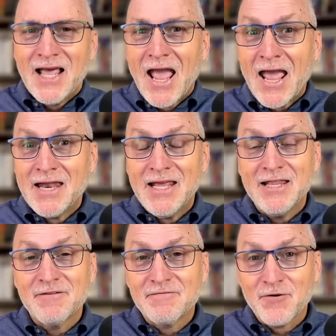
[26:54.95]
And in
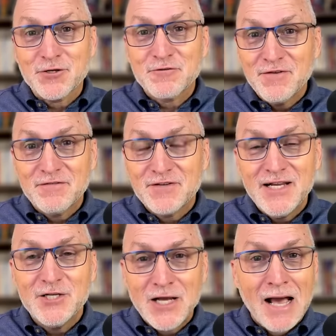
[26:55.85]
the first
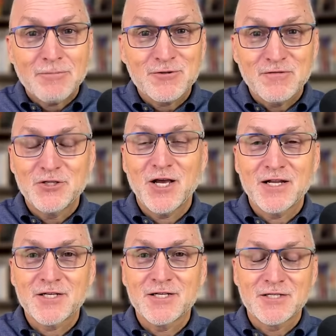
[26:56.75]
15 chapters of
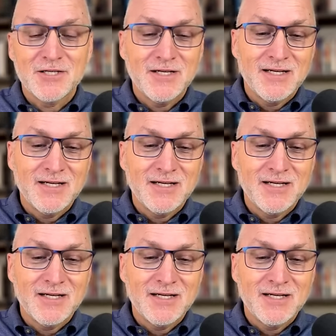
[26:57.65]
Genesis,